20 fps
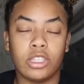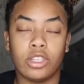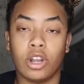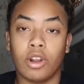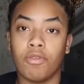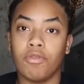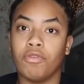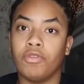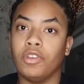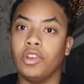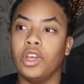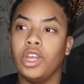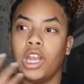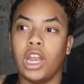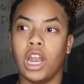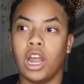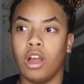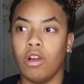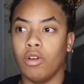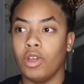starts
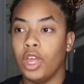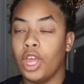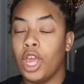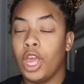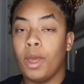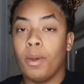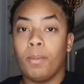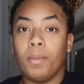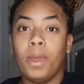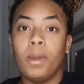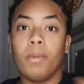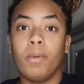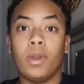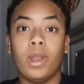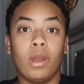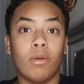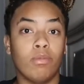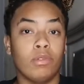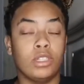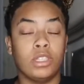flooding out. People
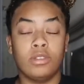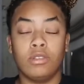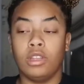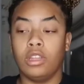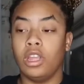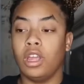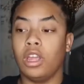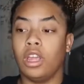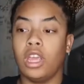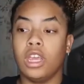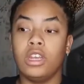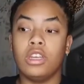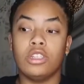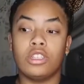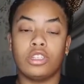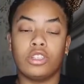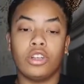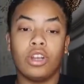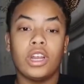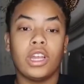that was in the
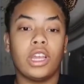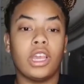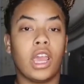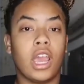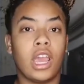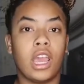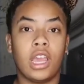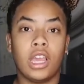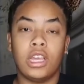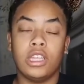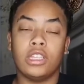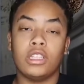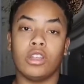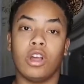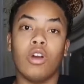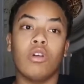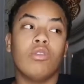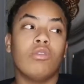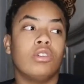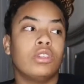staircase,
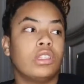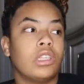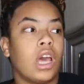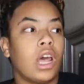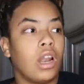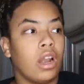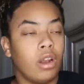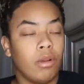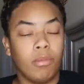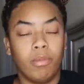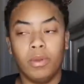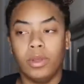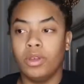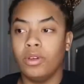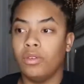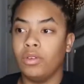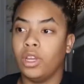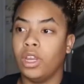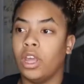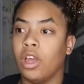on the side of the
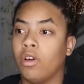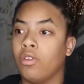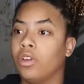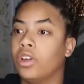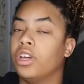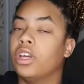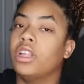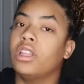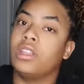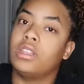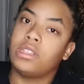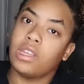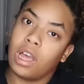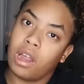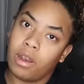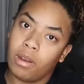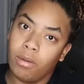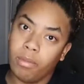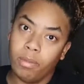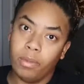building, on the other
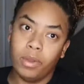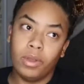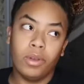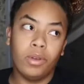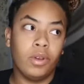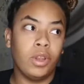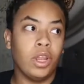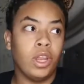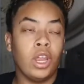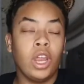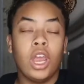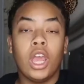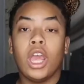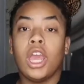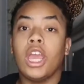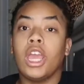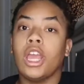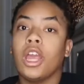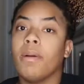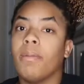side of the building,
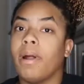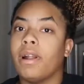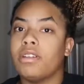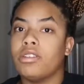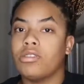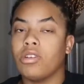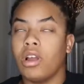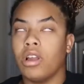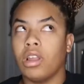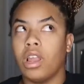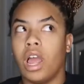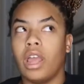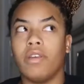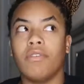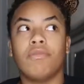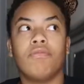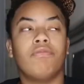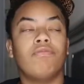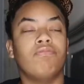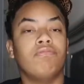everybody started like
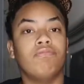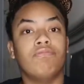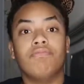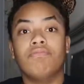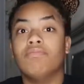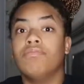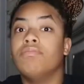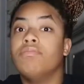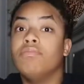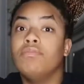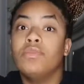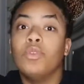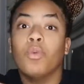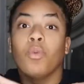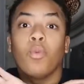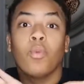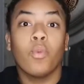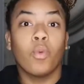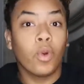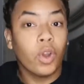
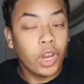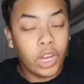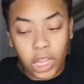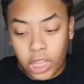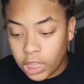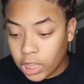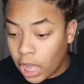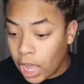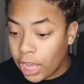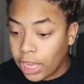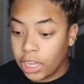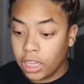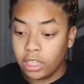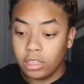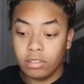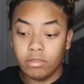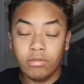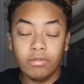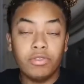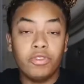running like
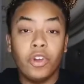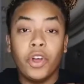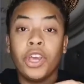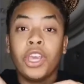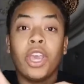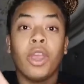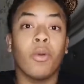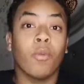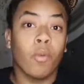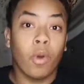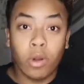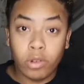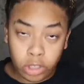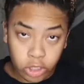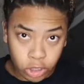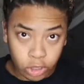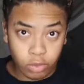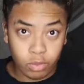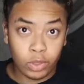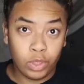fucking
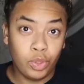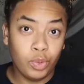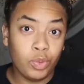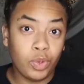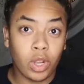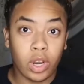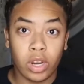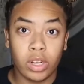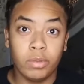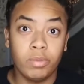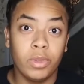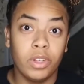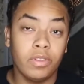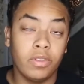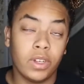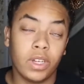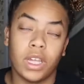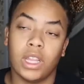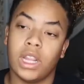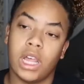roaches when you cut on them with
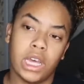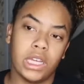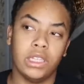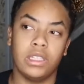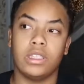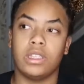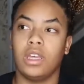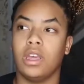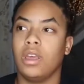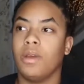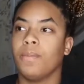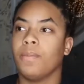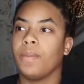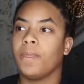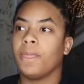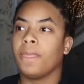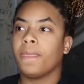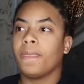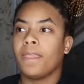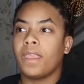fucking lights.
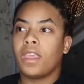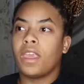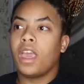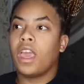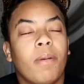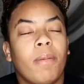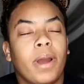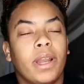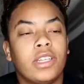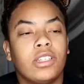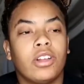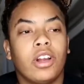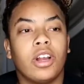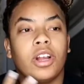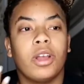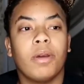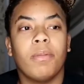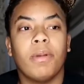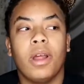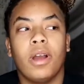Everybody started
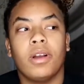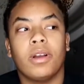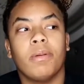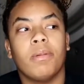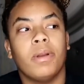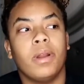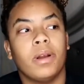coming out.